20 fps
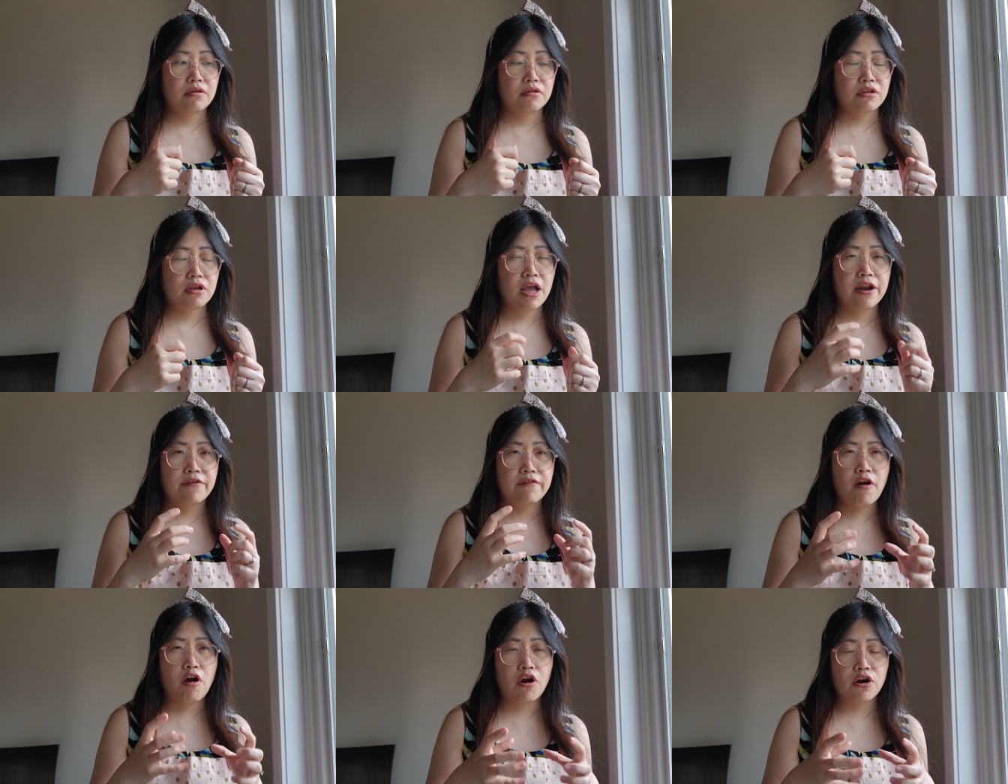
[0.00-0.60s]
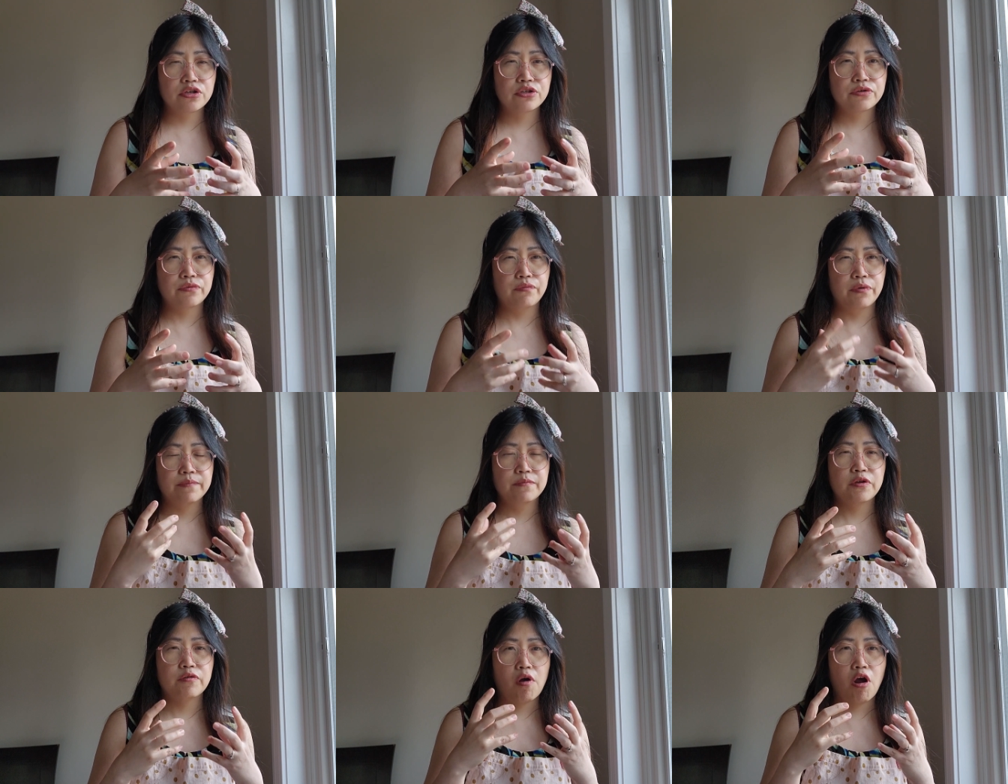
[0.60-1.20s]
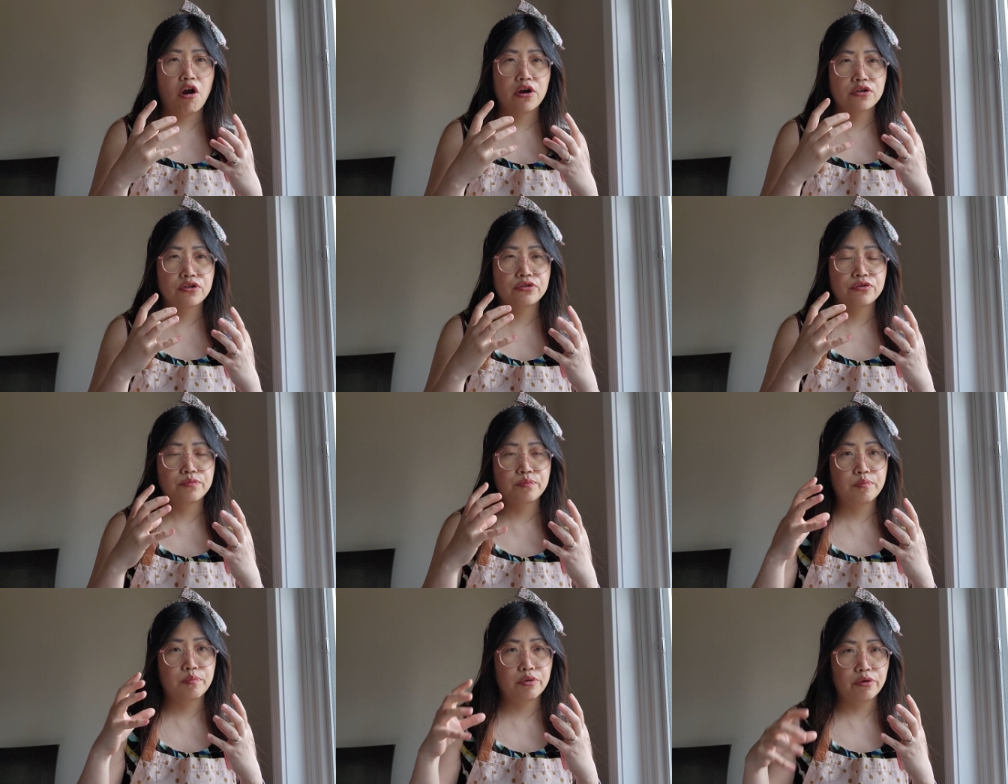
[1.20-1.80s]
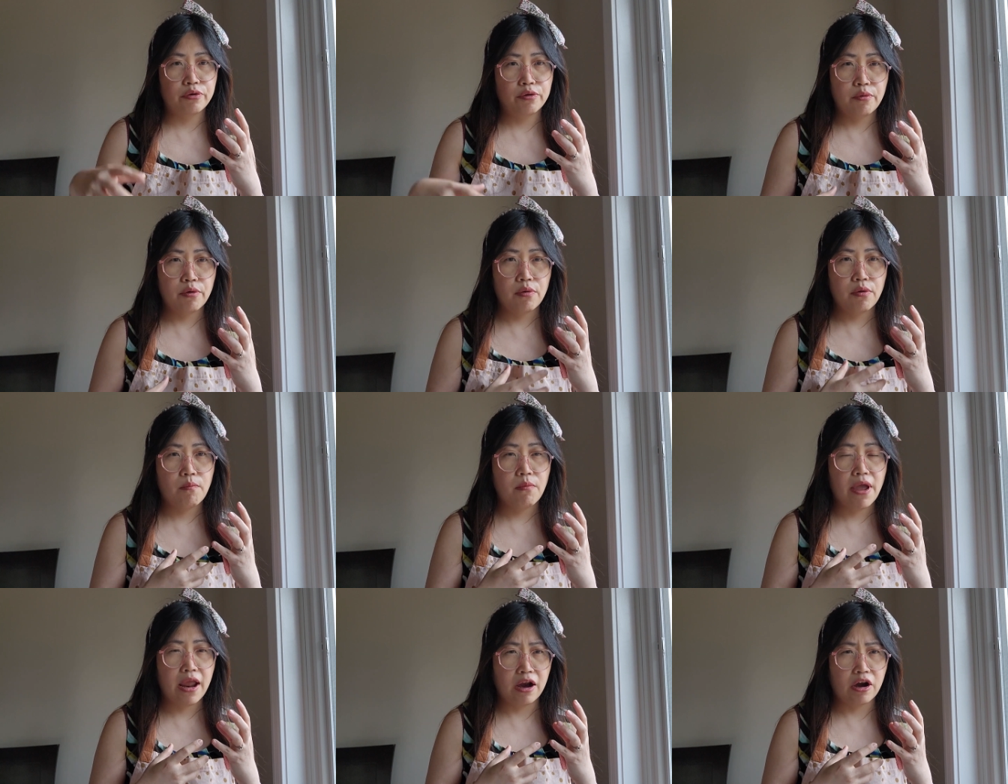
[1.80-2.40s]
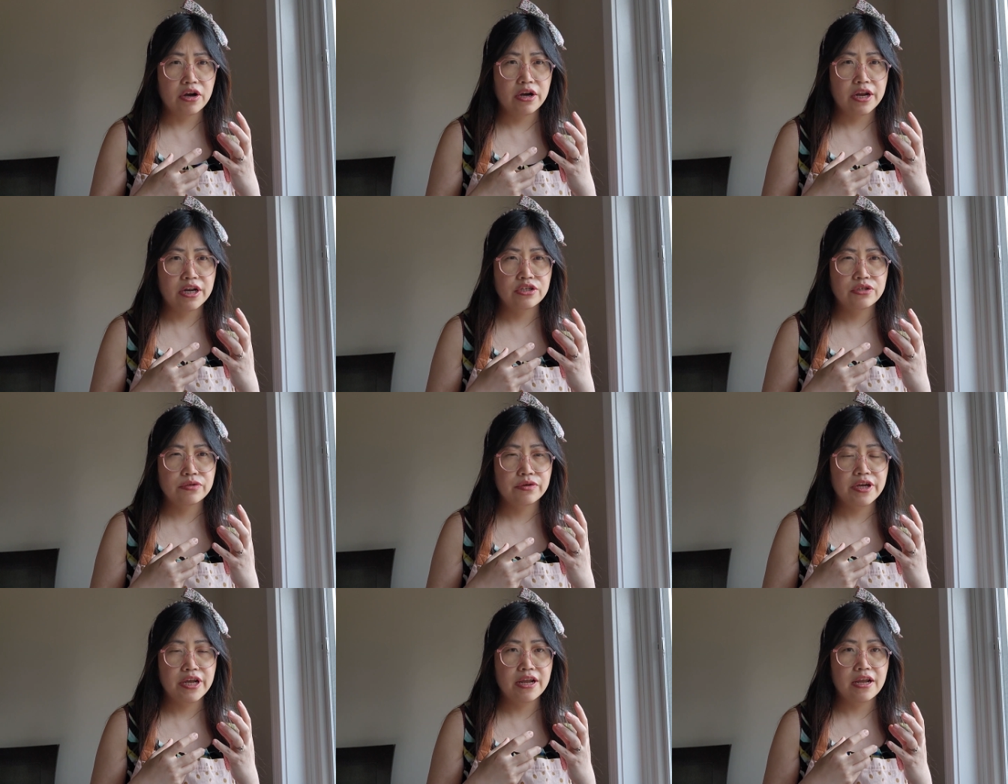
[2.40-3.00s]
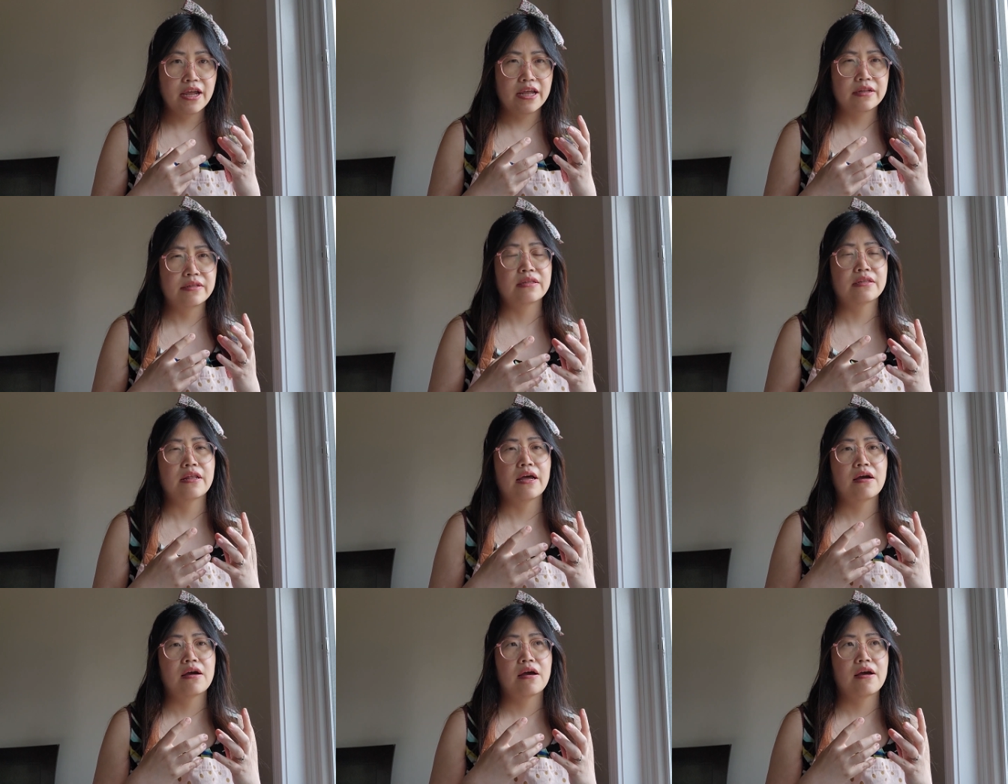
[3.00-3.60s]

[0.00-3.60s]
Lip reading: kind of hard to whip, hard to put air into it, and